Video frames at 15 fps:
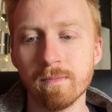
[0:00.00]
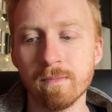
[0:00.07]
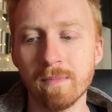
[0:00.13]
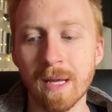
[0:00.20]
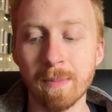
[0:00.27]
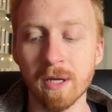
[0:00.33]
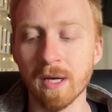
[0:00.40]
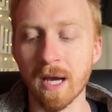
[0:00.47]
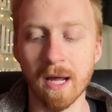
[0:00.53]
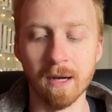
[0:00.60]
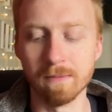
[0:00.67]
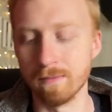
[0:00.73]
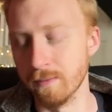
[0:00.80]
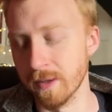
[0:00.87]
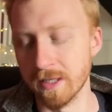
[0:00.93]
Maybe you got to
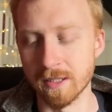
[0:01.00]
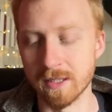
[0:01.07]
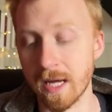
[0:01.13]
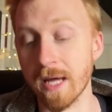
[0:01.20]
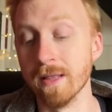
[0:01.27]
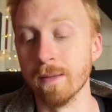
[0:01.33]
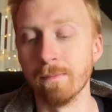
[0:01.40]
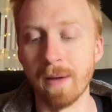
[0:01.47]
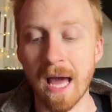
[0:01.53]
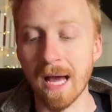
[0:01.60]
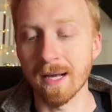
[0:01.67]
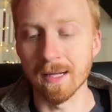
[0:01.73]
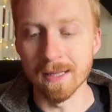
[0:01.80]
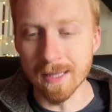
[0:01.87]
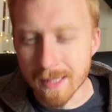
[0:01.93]
redesign the
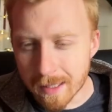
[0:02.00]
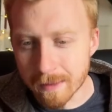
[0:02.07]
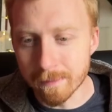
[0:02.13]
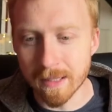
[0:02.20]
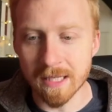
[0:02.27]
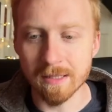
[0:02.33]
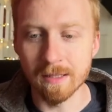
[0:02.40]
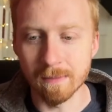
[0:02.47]
pack a little bit